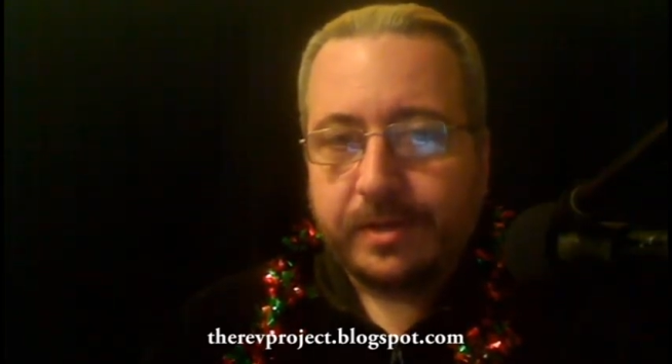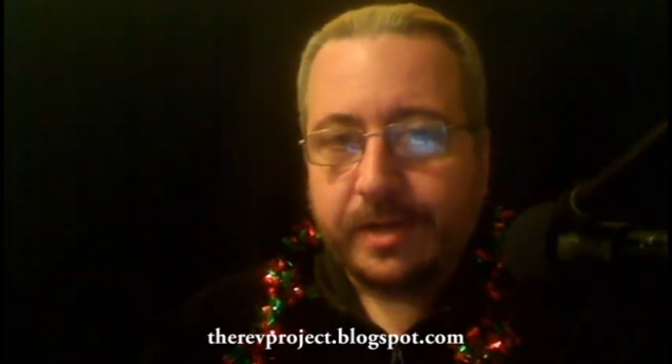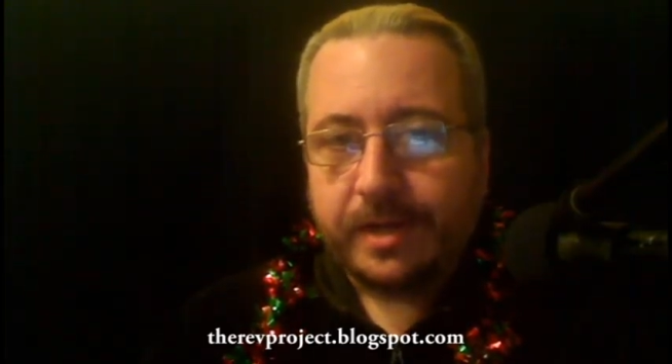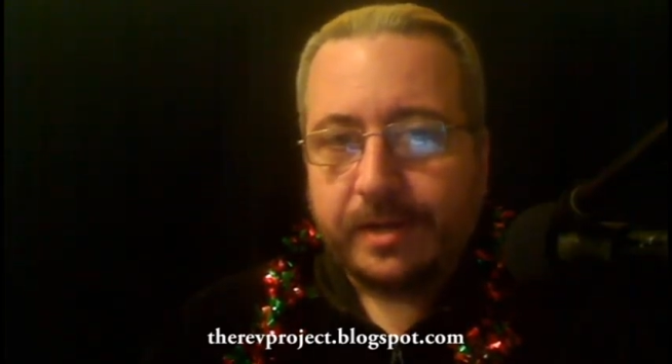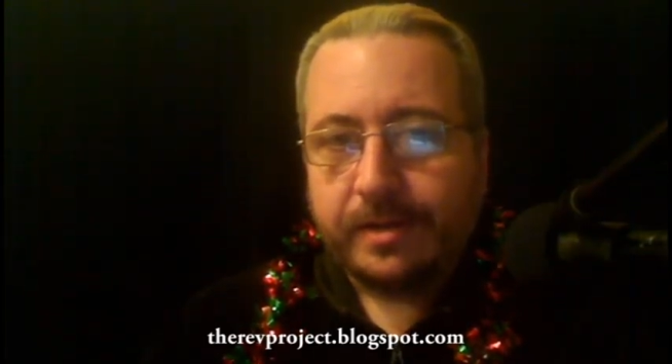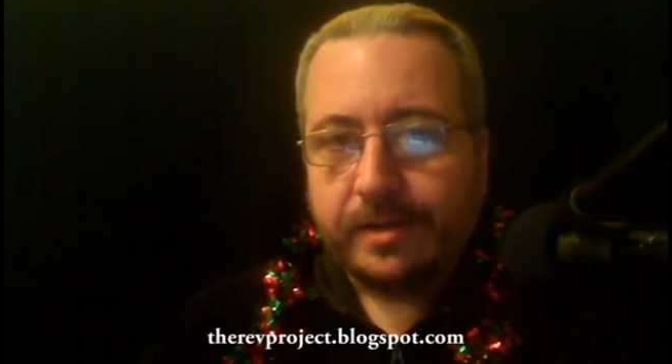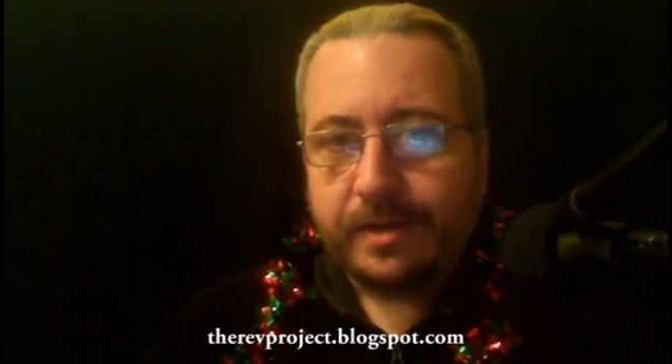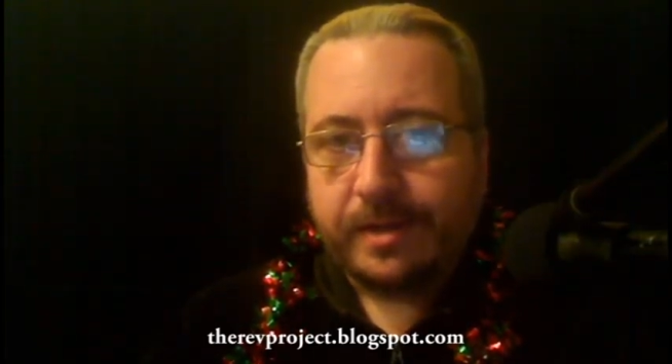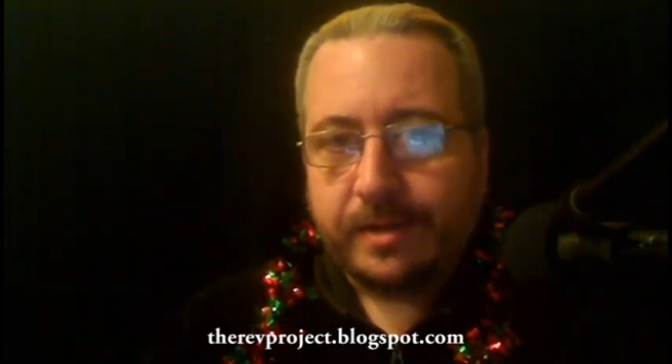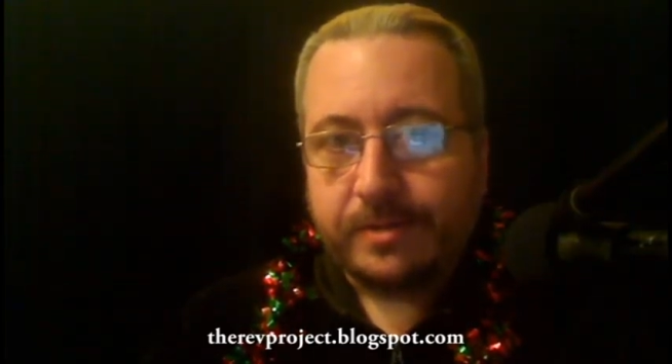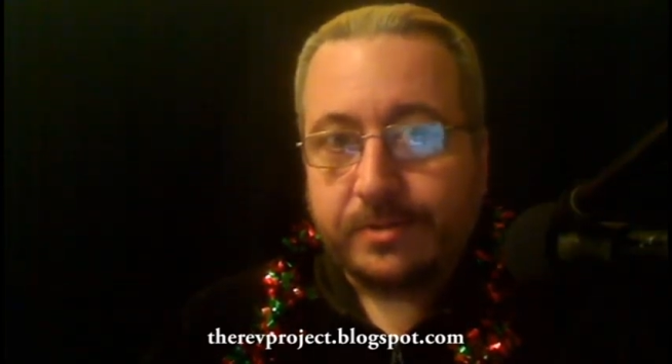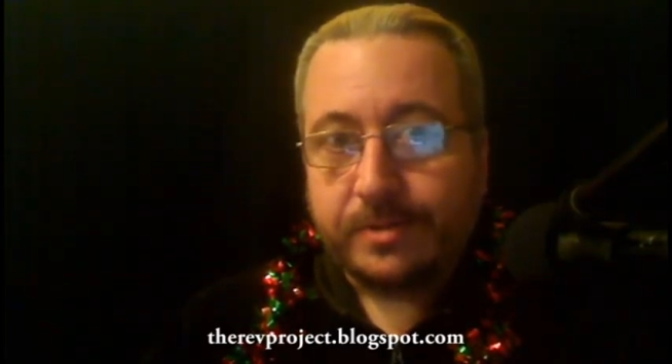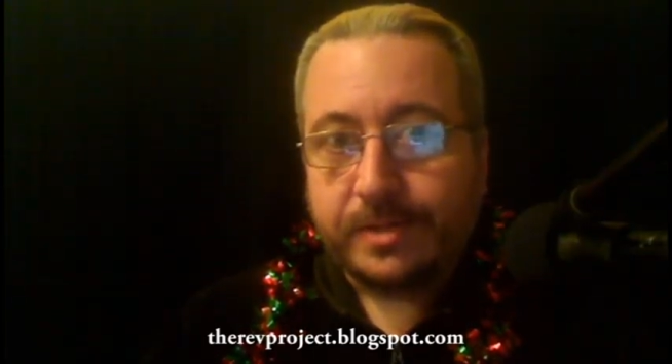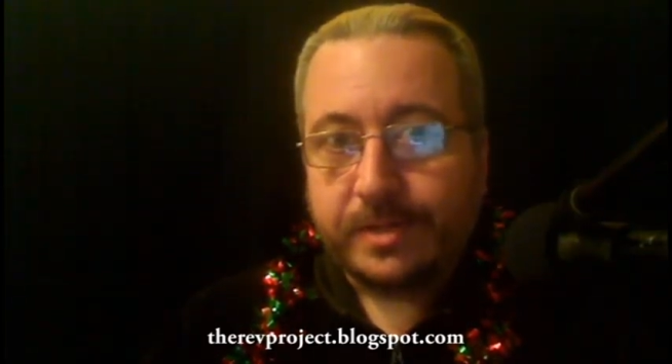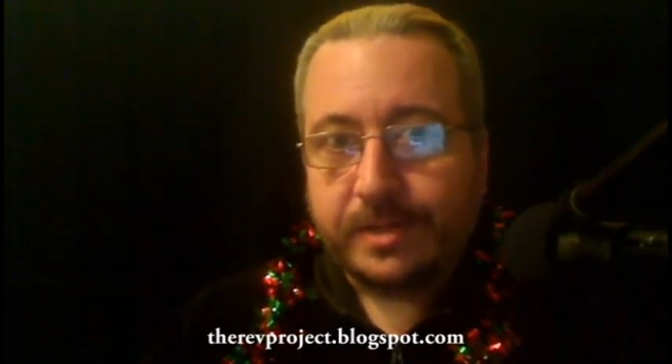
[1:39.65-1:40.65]
again,
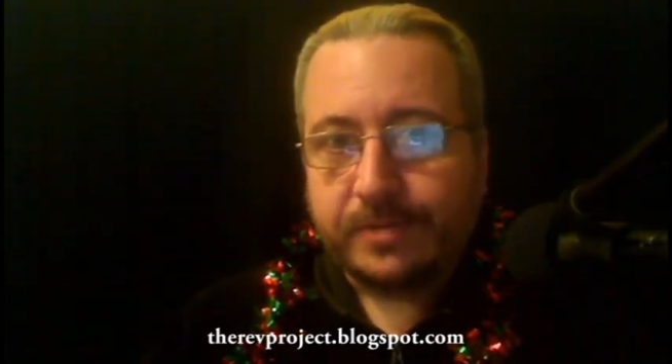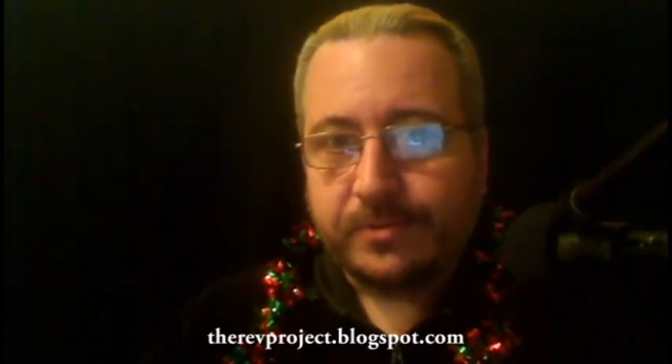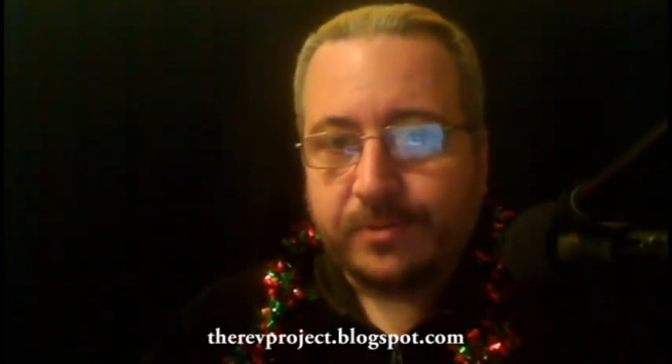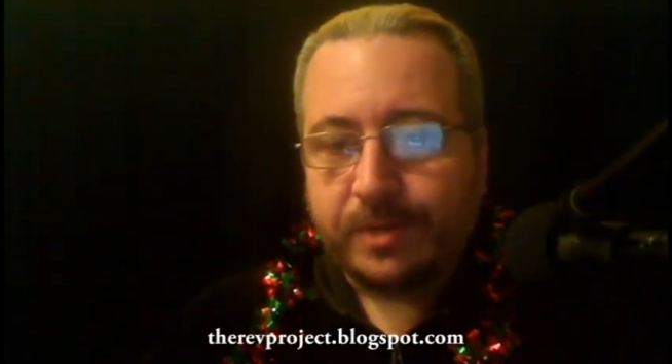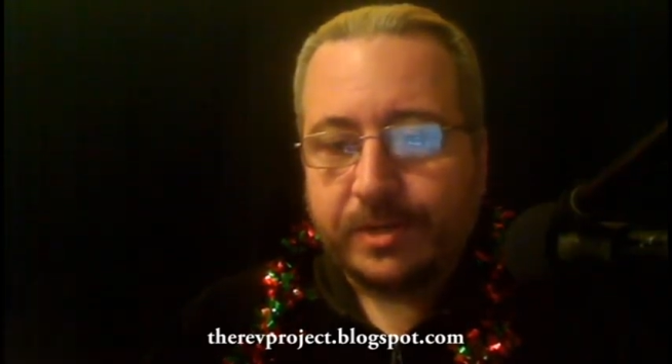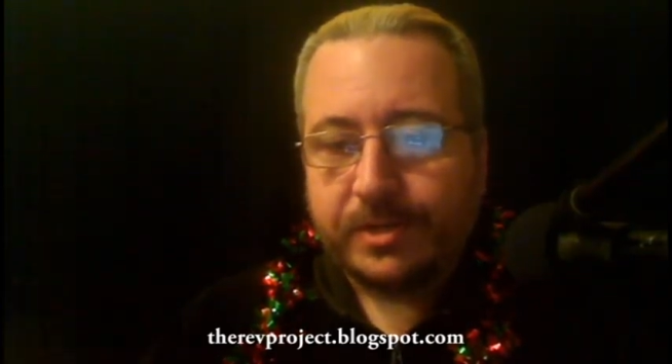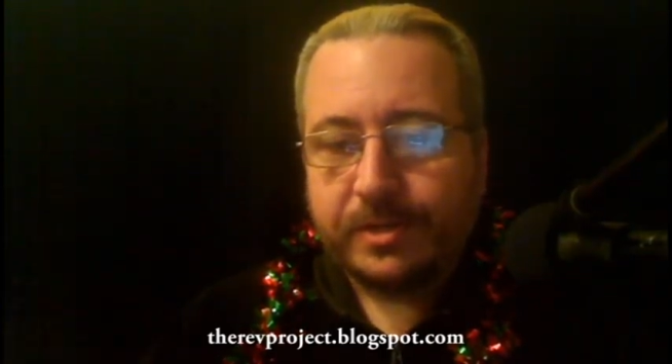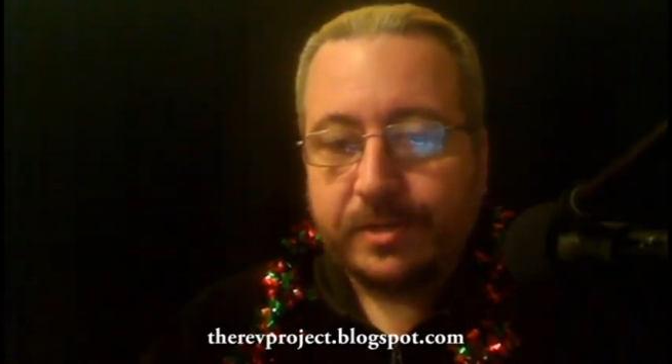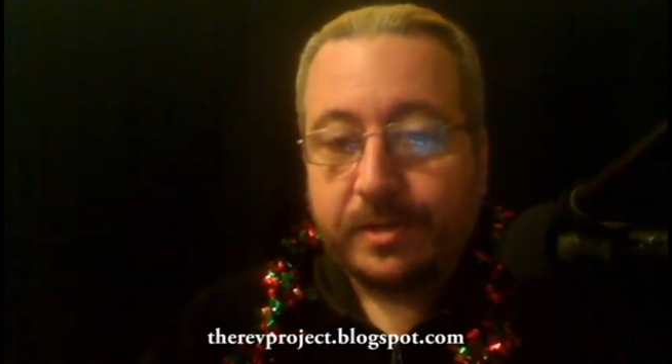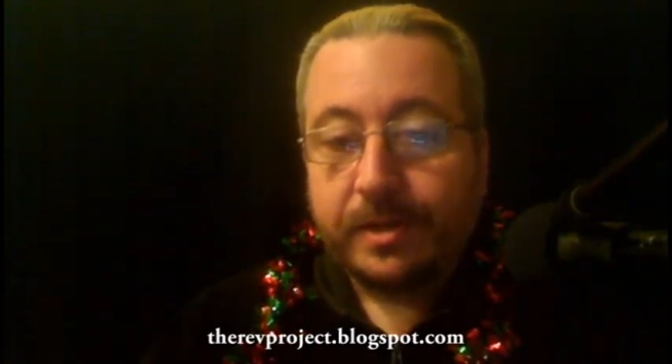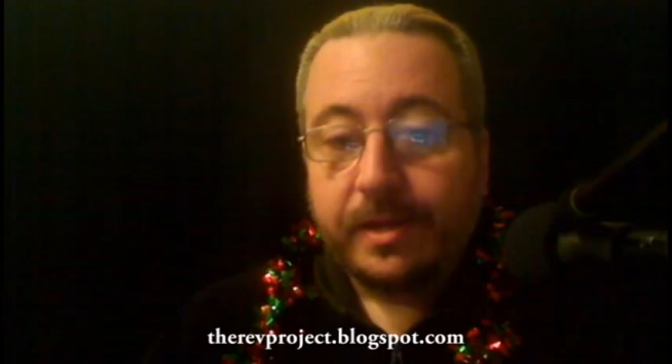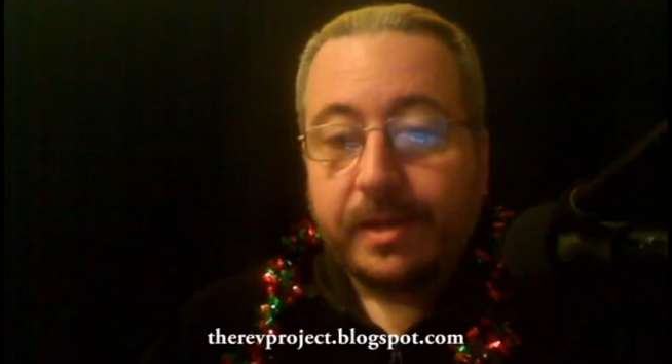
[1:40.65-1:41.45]
as always, thanks for watching,